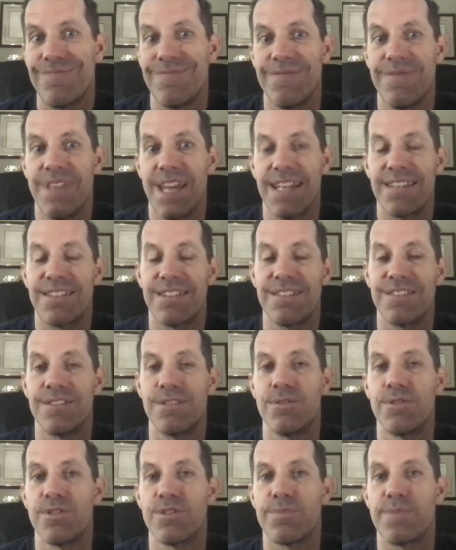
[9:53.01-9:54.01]
That's
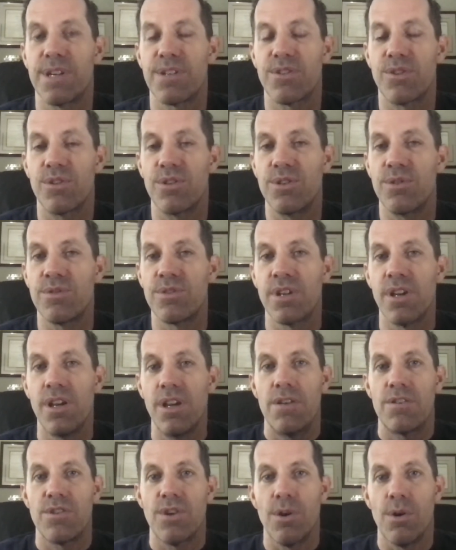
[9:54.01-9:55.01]
considered a special use.
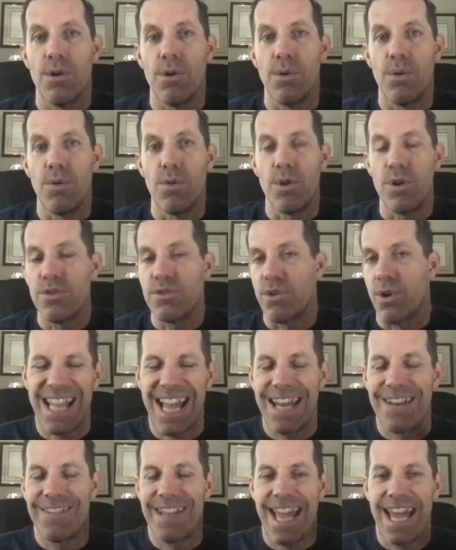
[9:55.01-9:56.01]
So those are
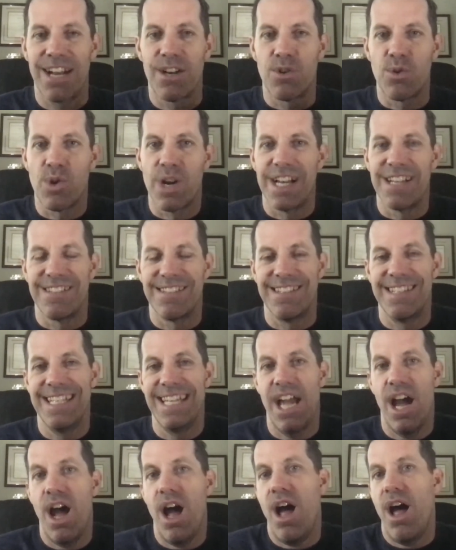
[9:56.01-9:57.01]
kind of categorized in
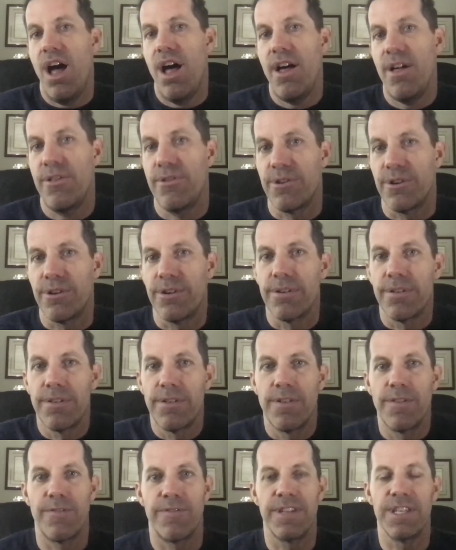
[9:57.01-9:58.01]
the other
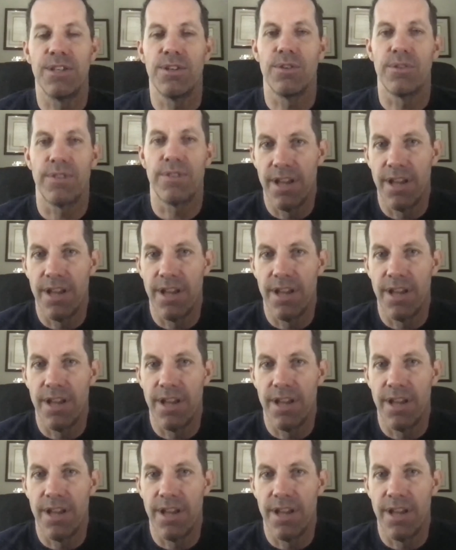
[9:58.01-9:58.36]
field.